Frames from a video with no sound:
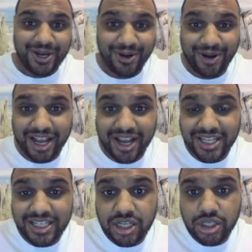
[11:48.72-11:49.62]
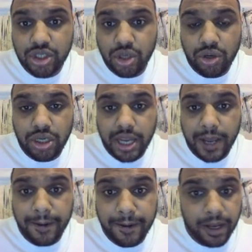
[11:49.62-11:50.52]
All right, guys. So
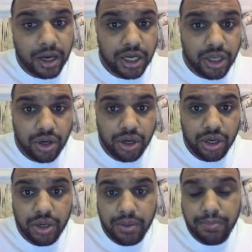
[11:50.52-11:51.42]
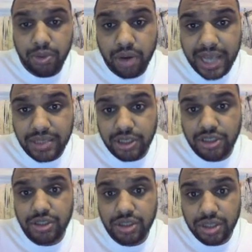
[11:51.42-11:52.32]
yeah, lucky, you know, put as
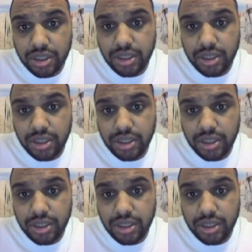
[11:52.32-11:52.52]
much